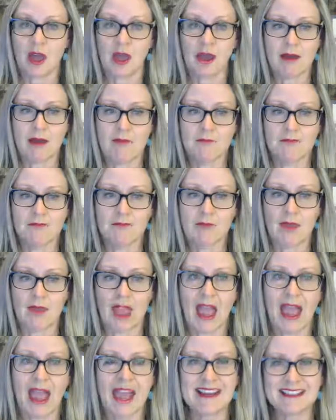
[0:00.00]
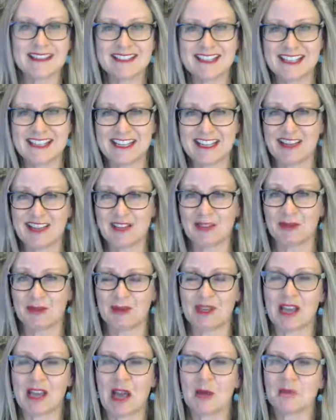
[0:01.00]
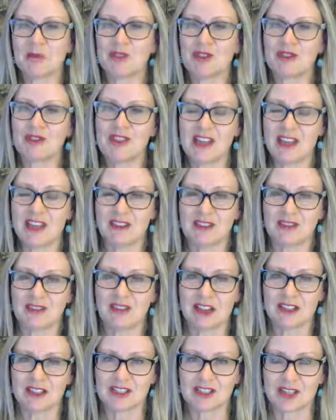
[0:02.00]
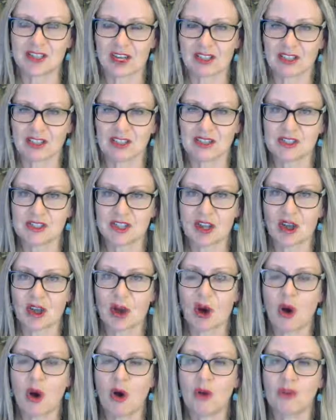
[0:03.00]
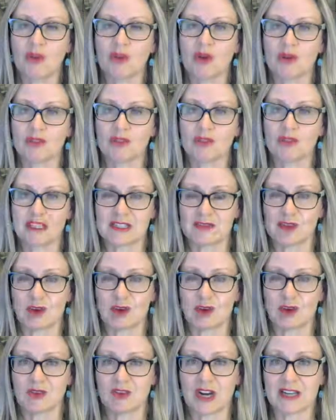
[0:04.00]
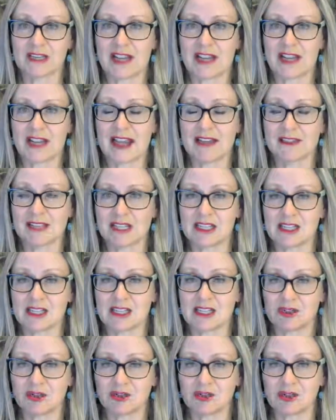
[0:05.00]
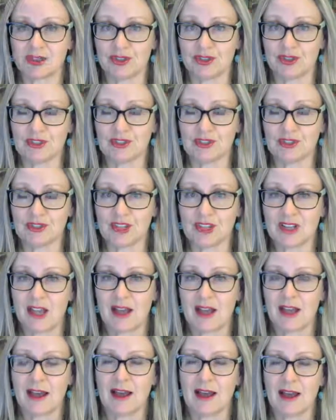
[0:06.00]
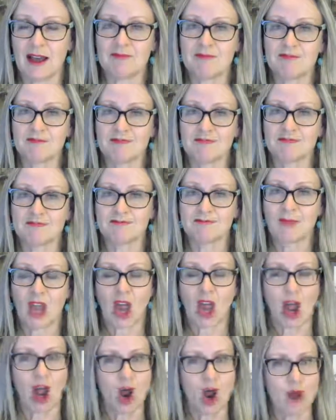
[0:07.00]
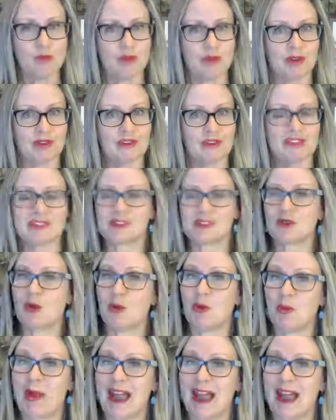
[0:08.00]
And here we come to the end of our discussions on the contents of a contract and exclusions. I hope this has all